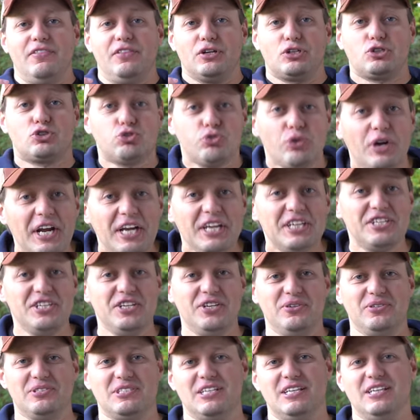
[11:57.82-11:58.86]
The great
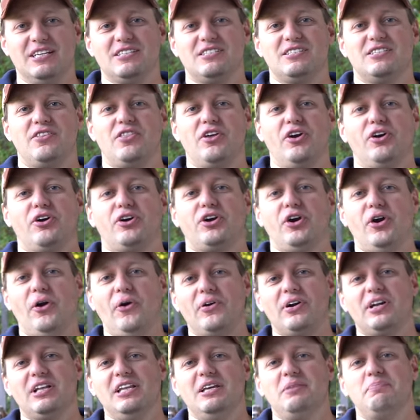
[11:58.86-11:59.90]
news is there are
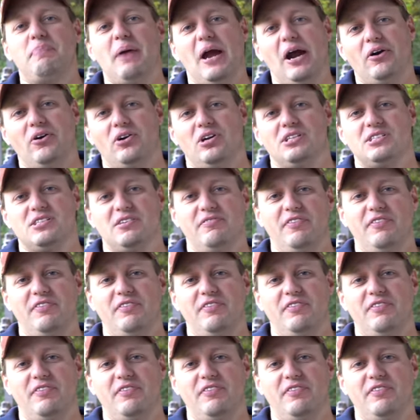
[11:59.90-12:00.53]
currently barrels